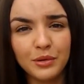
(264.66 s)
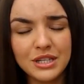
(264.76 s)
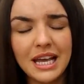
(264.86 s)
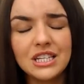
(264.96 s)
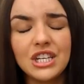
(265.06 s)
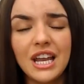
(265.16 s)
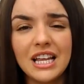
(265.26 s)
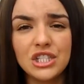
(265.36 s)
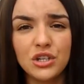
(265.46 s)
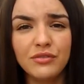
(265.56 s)
protection
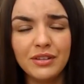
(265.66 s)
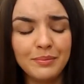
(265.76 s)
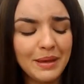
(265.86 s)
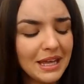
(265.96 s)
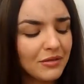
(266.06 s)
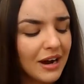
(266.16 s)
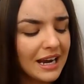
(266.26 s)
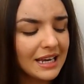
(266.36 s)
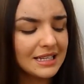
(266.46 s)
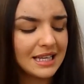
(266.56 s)
and UVB
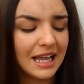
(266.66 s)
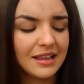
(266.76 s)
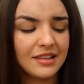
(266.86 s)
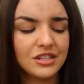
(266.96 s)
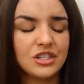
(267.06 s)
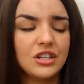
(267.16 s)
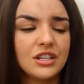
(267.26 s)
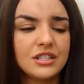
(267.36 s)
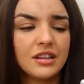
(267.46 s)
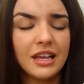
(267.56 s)
rays, and it just
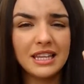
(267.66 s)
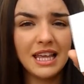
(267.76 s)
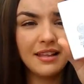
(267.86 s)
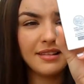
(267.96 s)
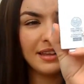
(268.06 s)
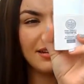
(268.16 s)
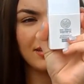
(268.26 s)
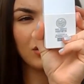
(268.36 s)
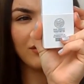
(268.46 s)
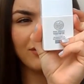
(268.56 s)
looks like this, and
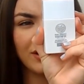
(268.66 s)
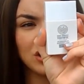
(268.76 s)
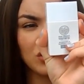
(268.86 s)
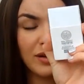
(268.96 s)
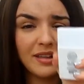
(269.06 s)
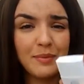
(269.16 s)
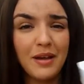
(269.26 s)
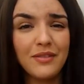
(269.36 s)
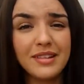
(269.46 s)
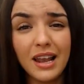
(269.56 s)
it's got very strong
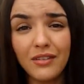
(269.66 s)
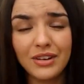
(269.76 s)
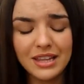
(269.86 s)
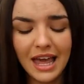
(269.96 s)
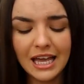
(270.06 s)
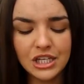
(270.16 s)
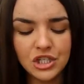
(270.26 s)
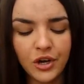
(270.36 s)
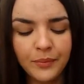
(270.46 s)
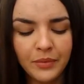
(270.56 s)
SPF. It's a lovely
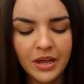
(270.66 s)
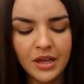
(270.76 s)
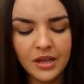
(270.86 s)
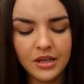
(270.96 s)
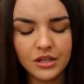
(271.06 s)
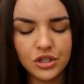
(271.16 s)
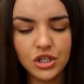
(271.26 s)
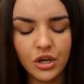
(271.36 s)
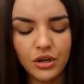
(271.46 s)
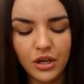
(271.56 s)
texture. I'll
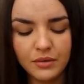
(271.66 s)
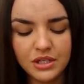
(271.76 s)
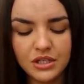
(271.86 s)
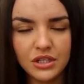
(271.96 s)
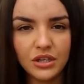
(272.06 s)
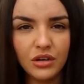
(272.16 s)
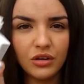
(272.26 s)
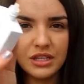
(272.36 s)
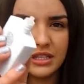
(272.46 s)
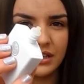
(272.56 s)
show you. It's
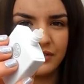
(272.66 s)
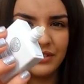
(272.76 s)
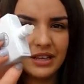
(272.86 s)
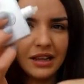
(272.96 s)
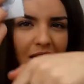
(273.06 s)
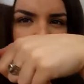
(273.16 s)
got this kind of little